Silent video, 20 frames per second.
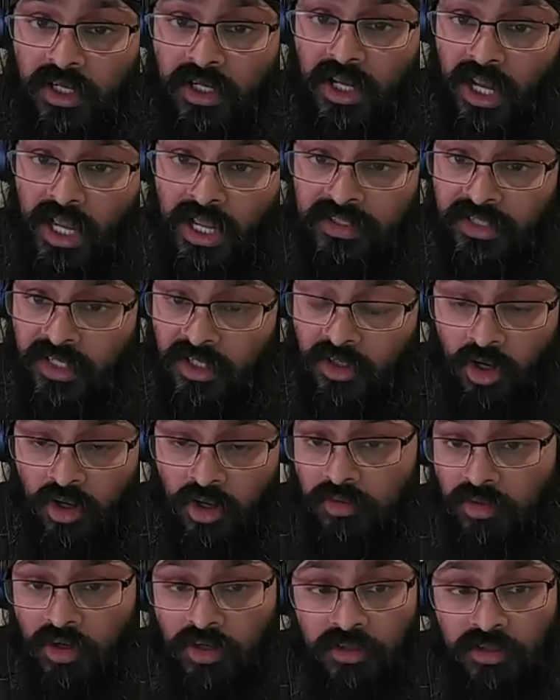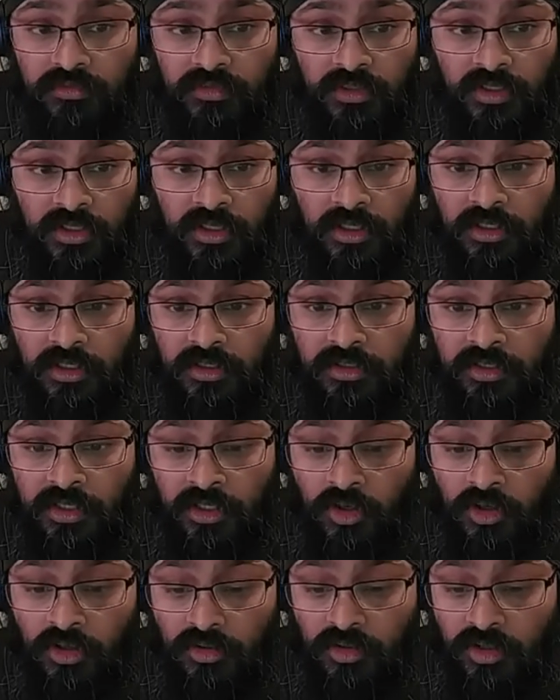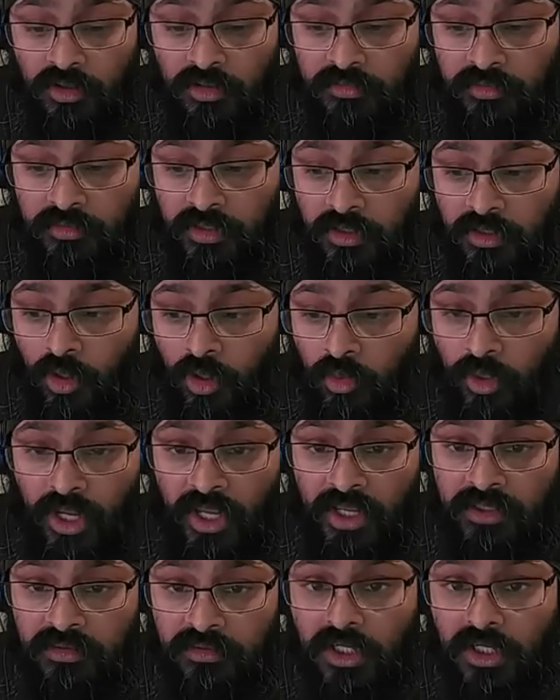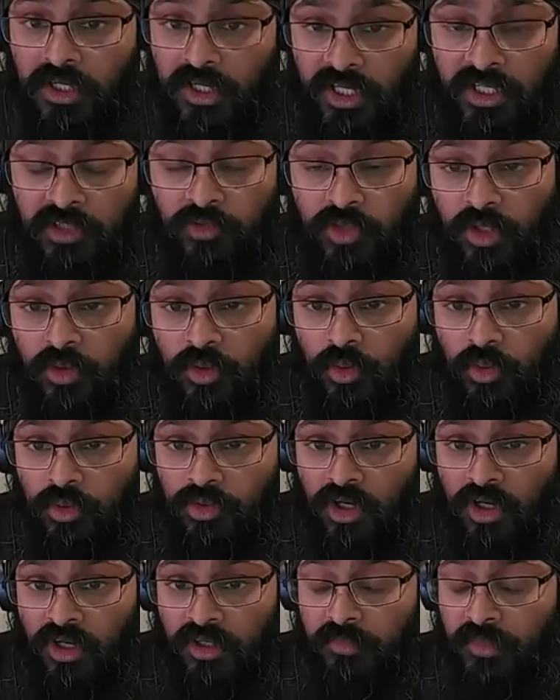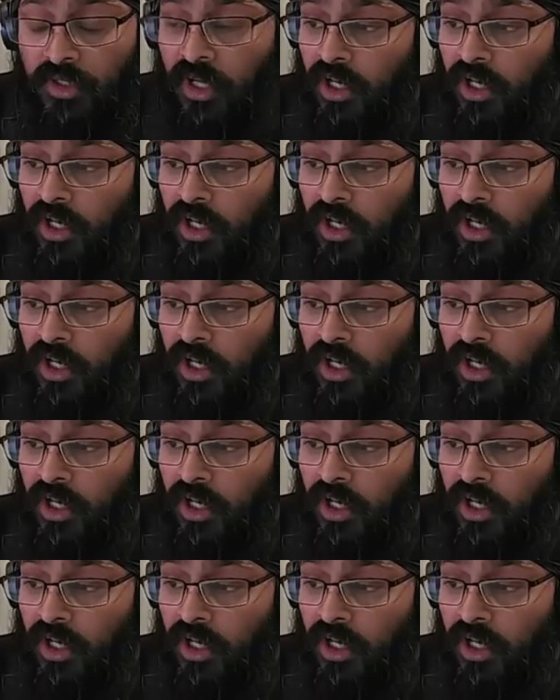and they got kind of okay in record time.